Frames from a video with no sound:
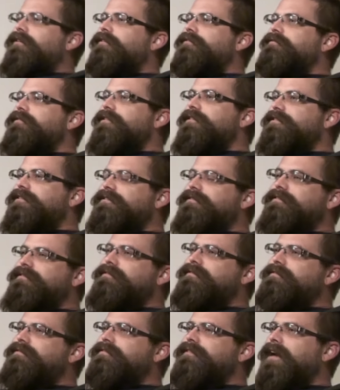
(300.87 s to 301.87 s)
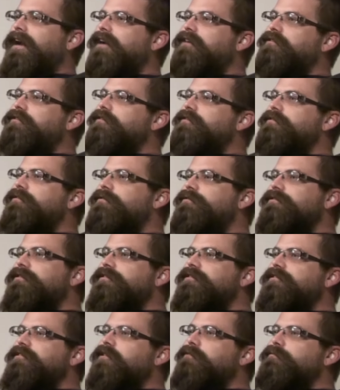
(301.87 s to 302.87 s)
our friend Taylor, who's
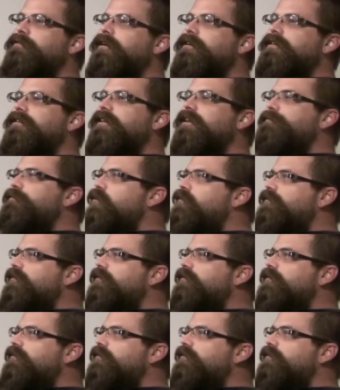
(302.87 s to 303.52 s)
on the yeah, subreddit, he's from